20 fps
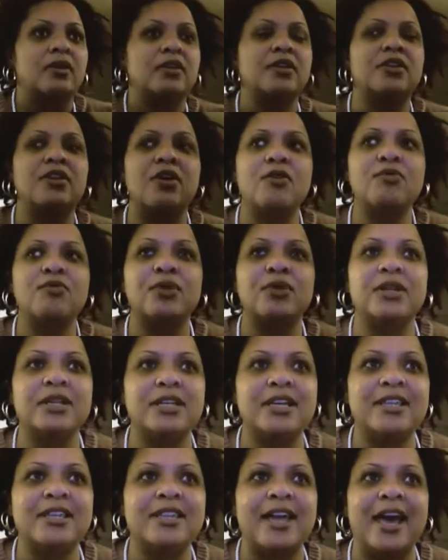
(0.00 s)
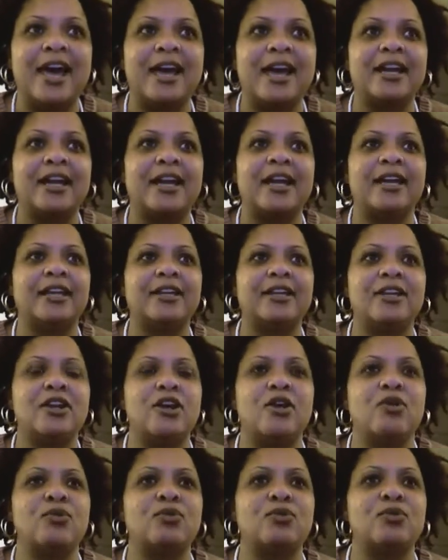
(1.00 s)
you don't really need that, and you
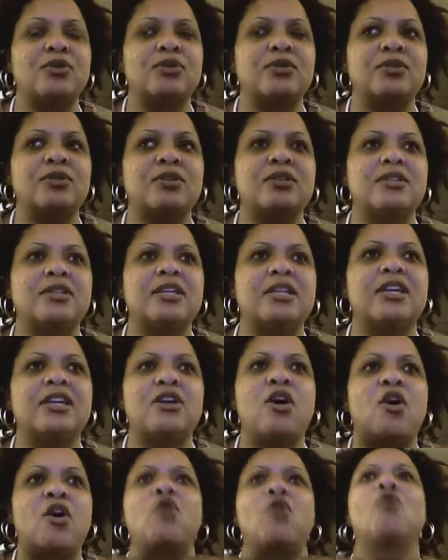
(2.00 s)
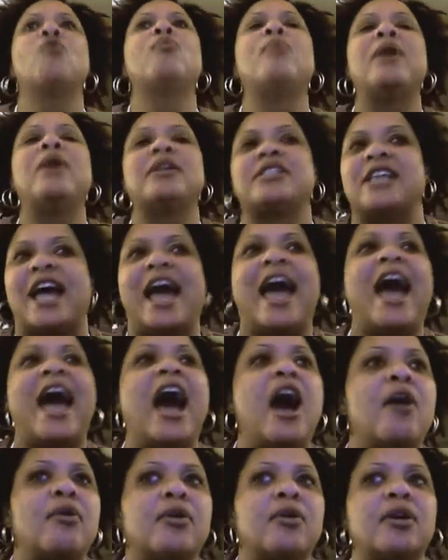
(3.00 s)
know, need a whole bunch of
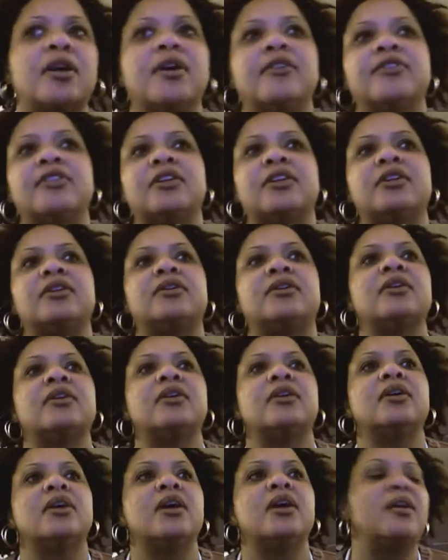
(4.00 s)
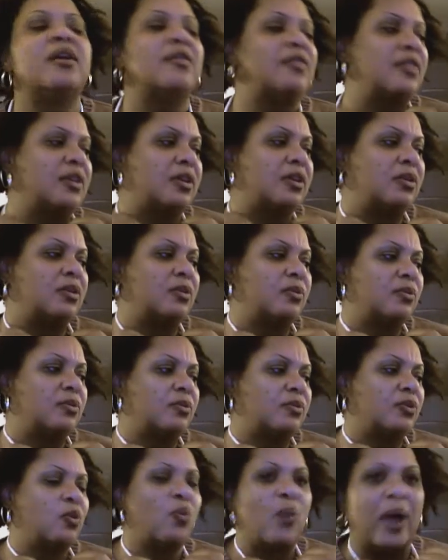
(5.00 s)
hour of the of the
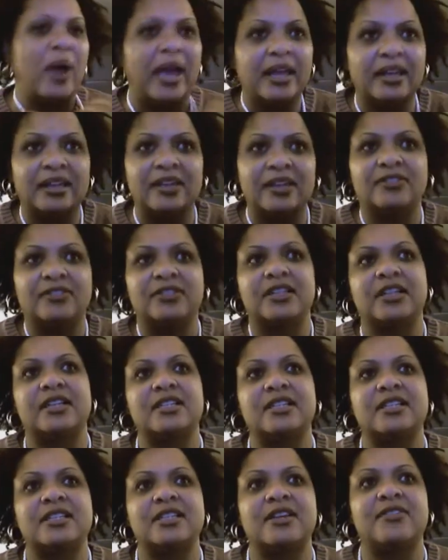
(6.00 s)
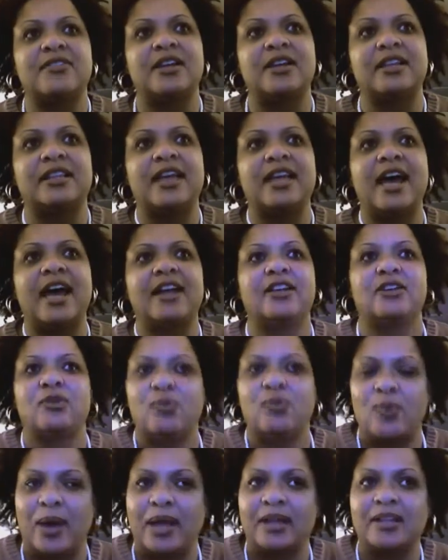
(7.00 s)
the weightlifting and stuff like that.
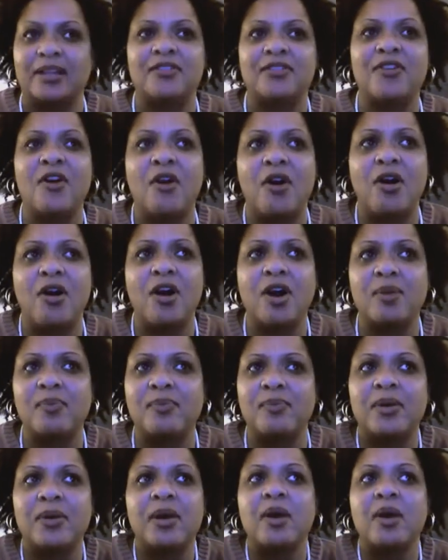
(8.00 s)
Weight lift hard,